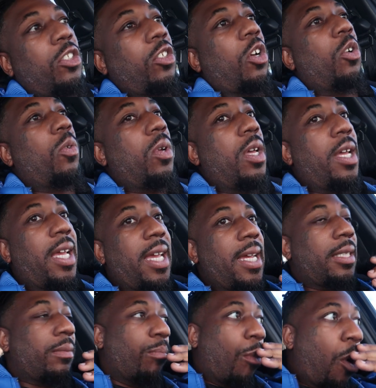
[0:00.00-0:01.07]
So
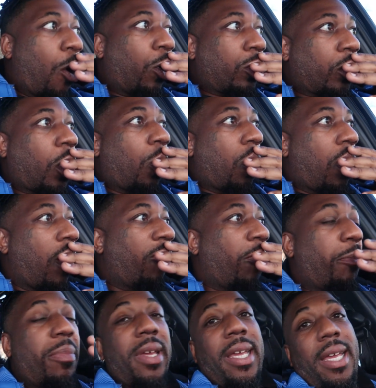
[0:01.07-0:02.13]
it's more so
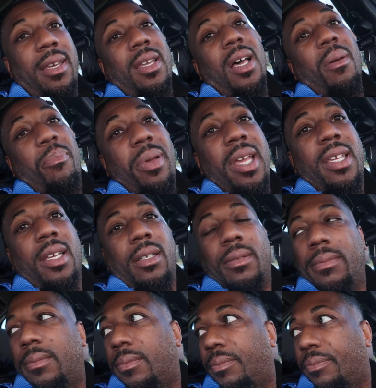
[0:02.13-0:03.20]
of an opinion.
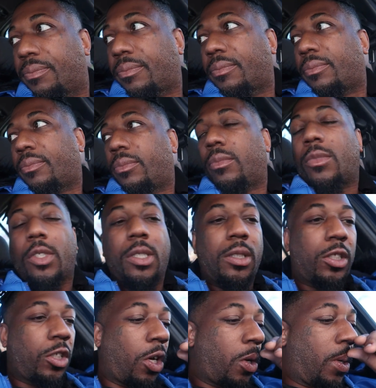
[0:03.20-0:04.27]

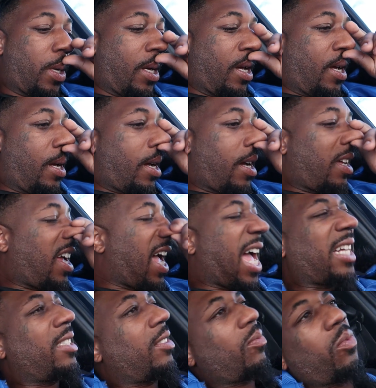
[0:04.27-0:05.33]
So
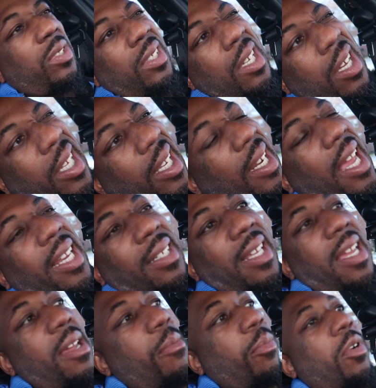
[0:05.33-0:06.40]
I just was looking like,
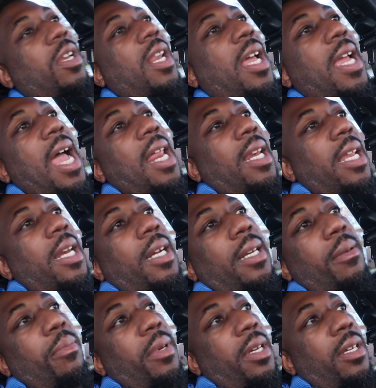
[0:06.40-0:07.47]
damn, bro, like I
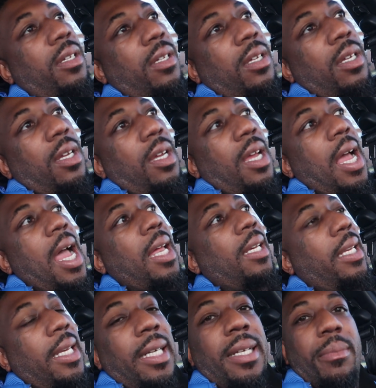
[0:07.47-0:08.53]
literally
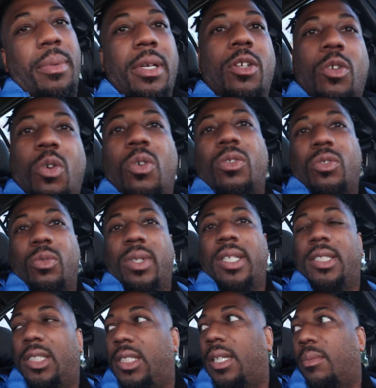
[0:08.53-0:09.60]
been going through
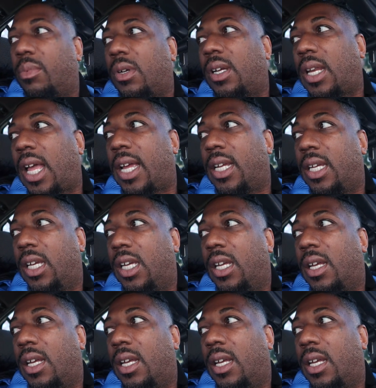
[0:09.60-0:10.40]
this shit, bro. Like,